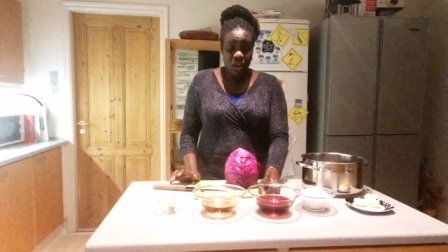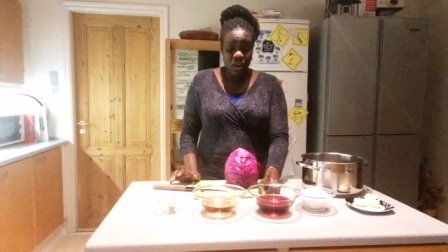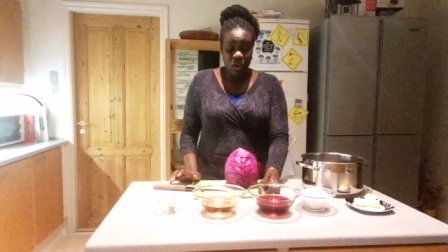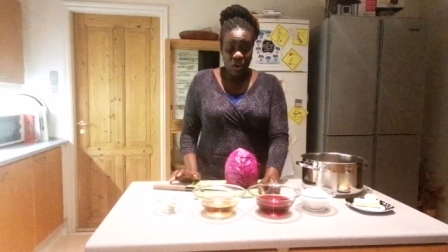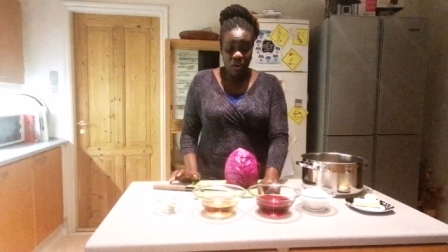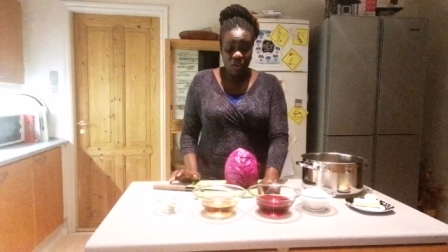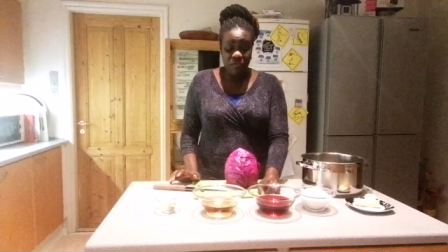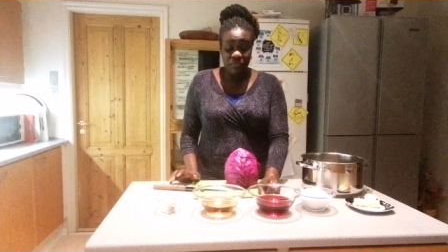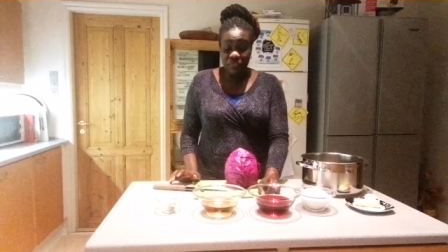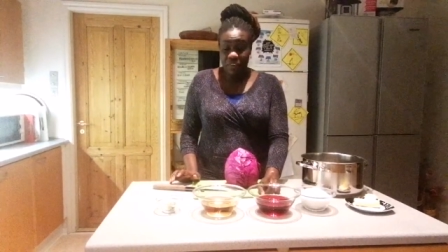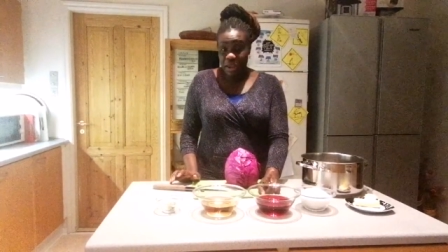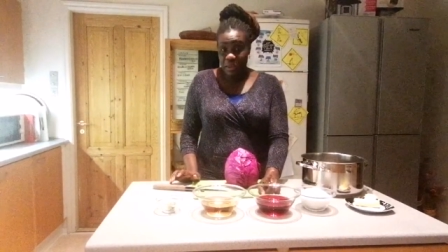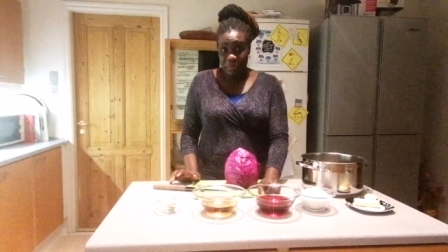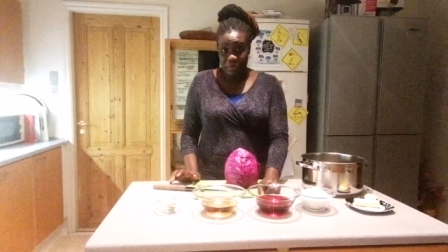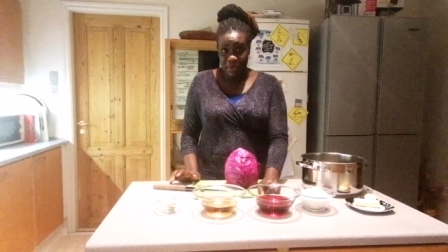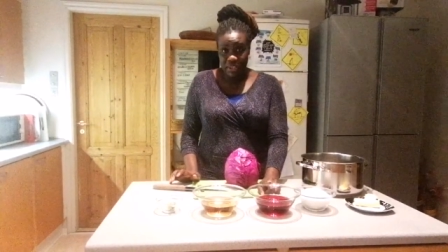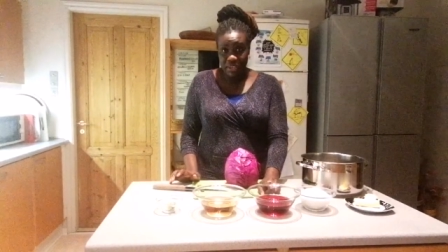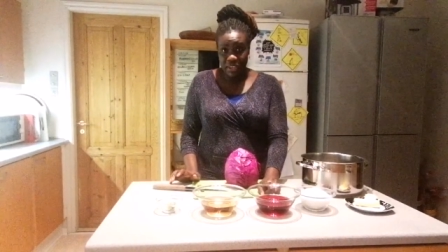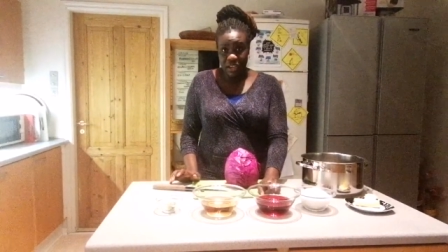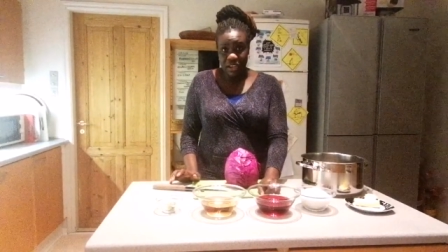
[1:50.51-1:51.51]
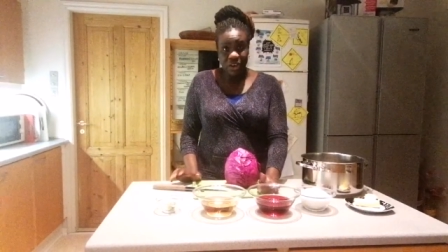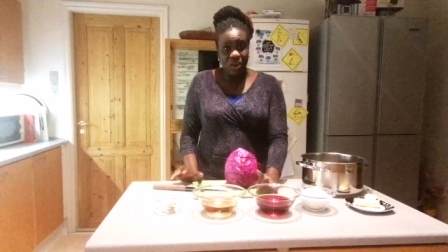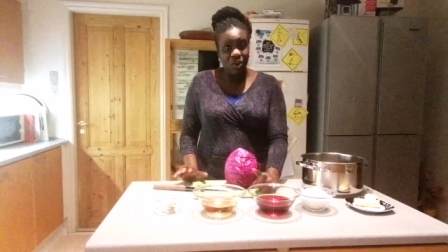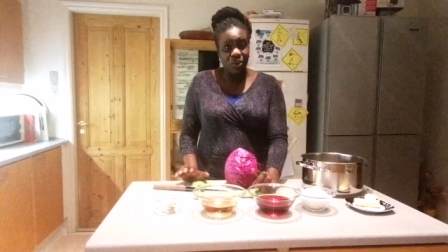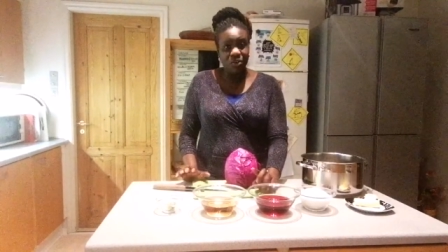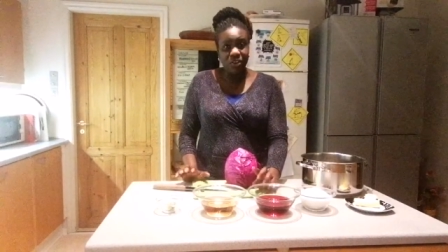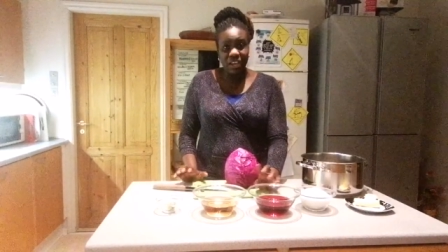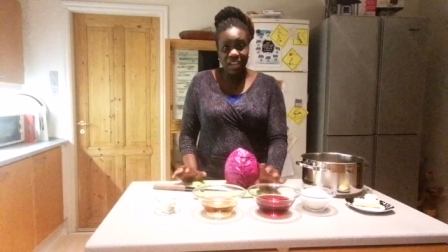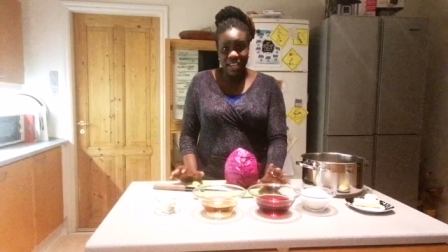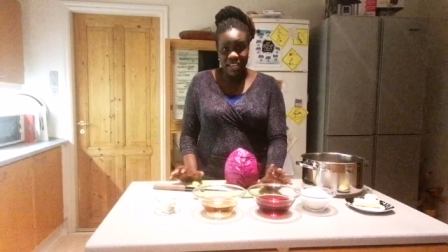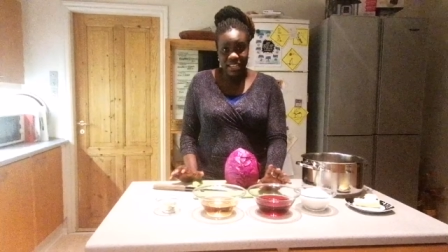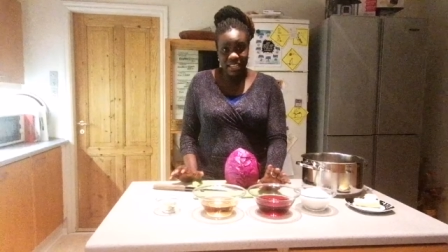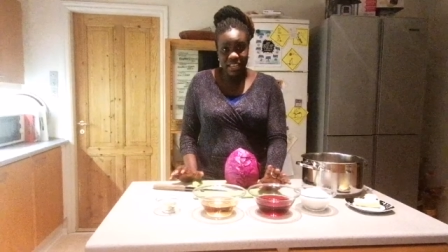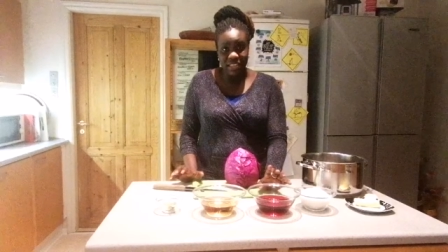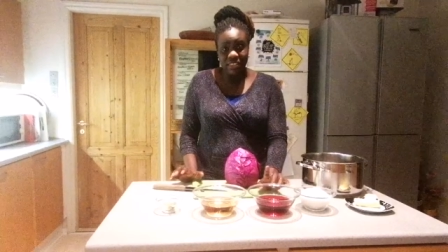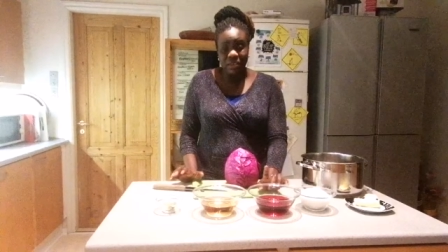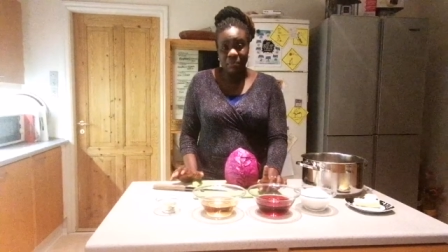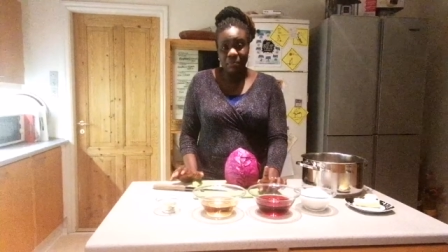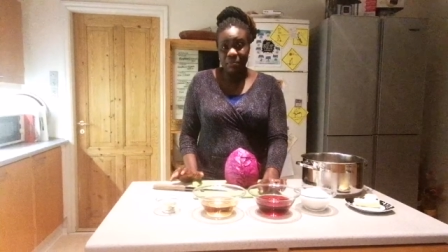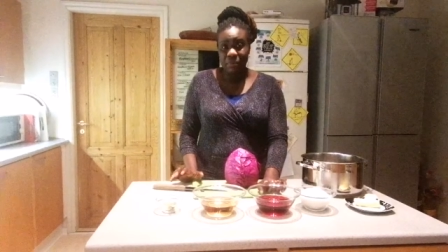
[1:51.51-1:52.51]
of ribena or any
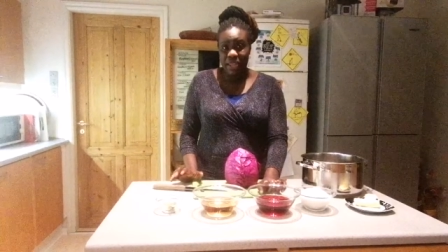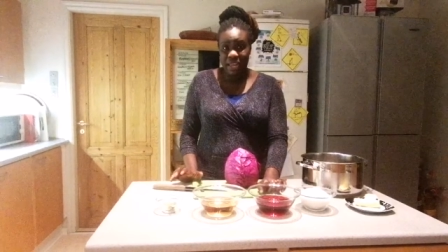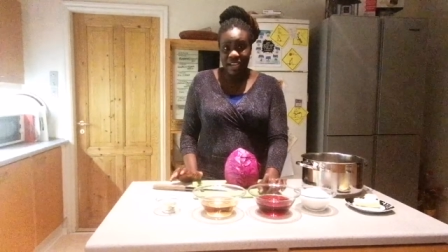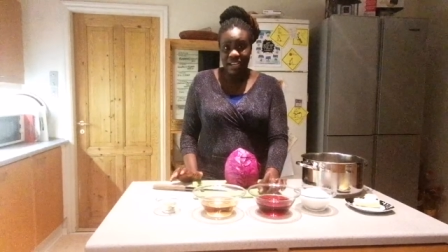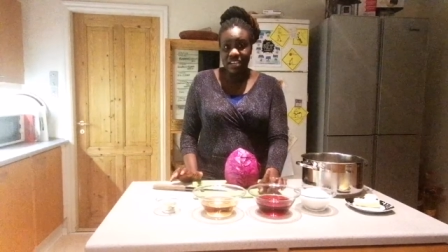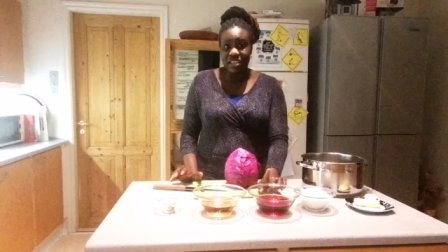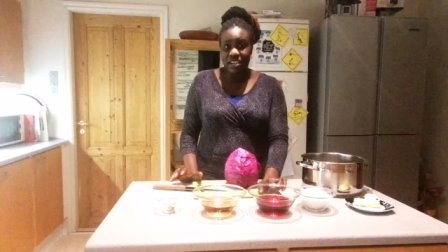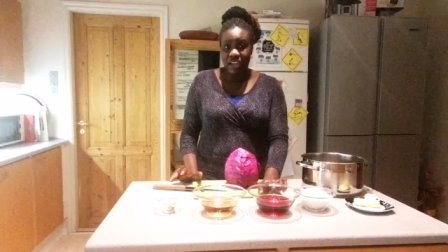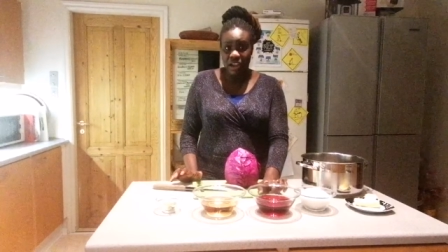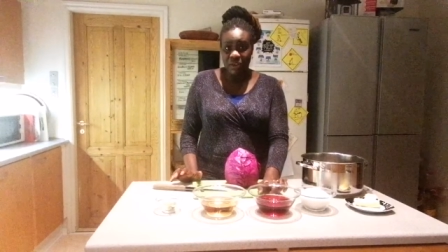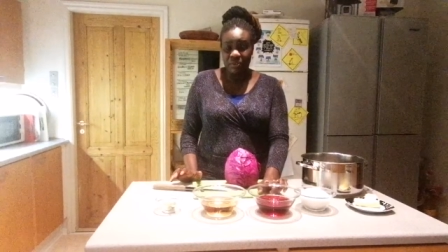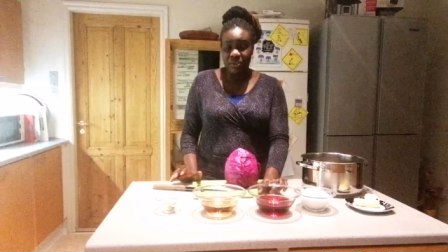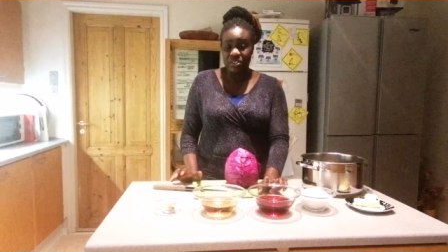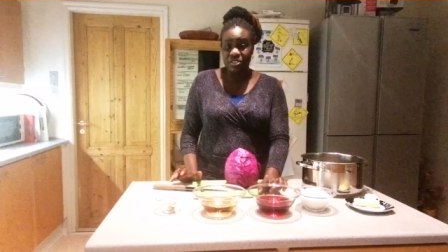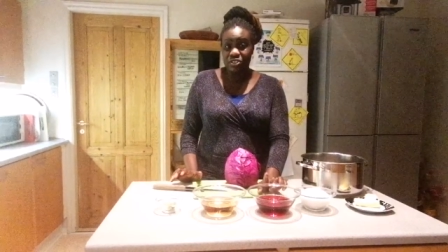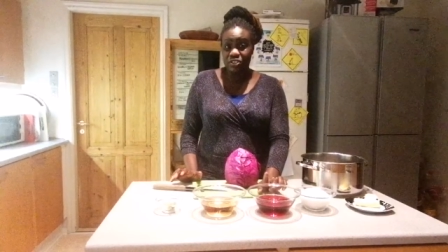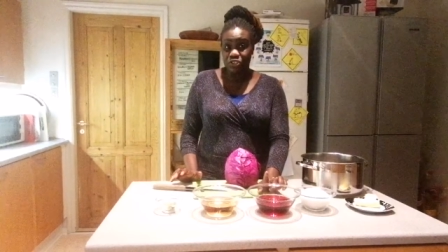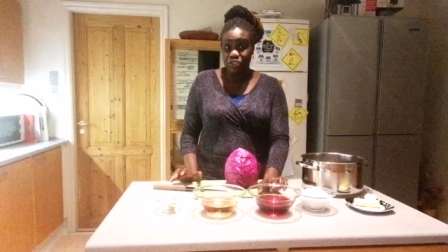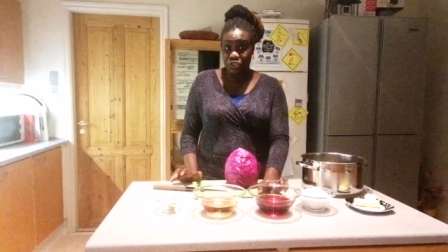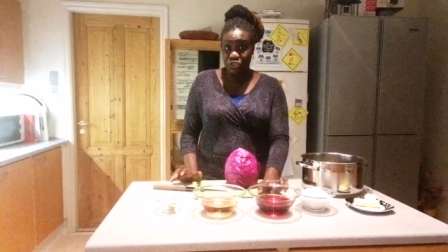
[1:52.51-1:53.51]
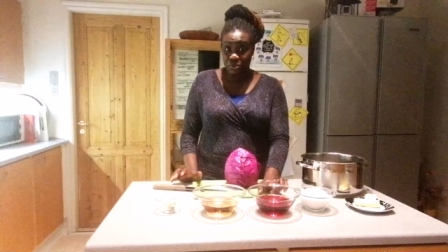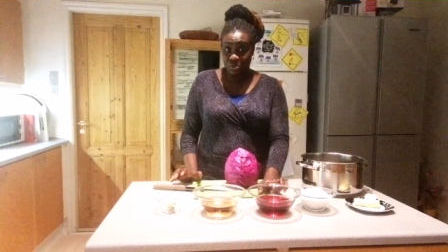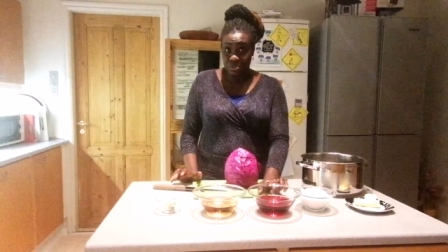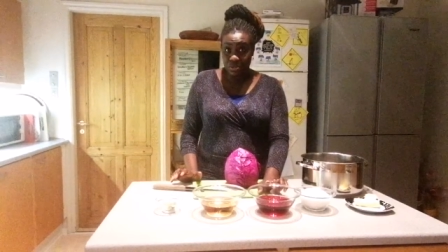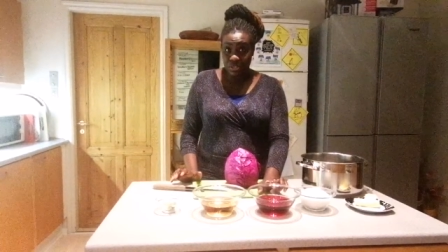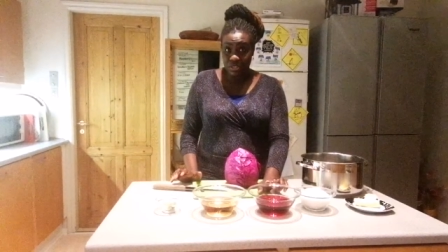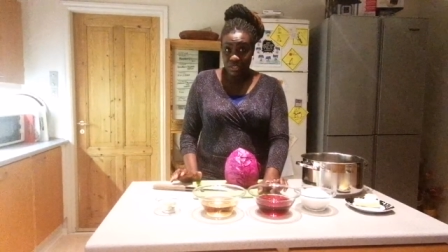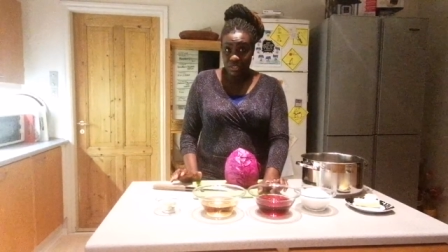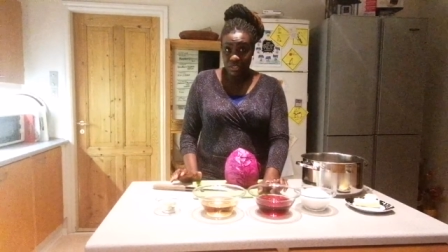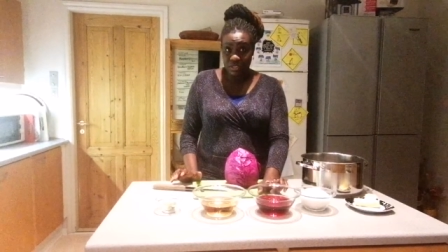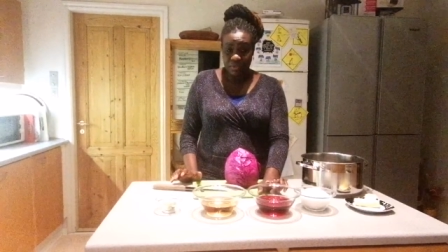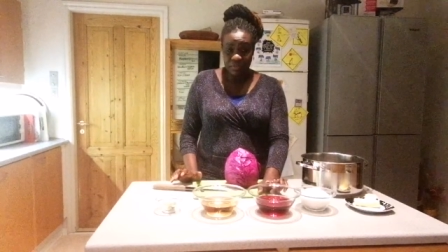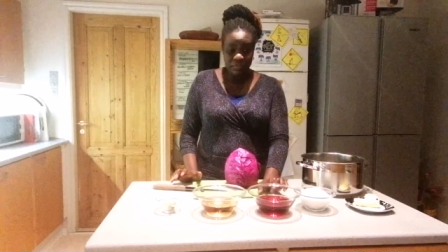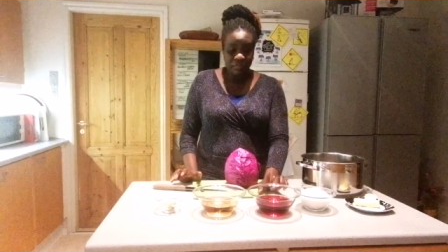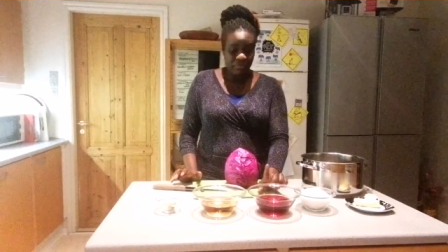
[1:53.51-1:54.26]
other black currant juice,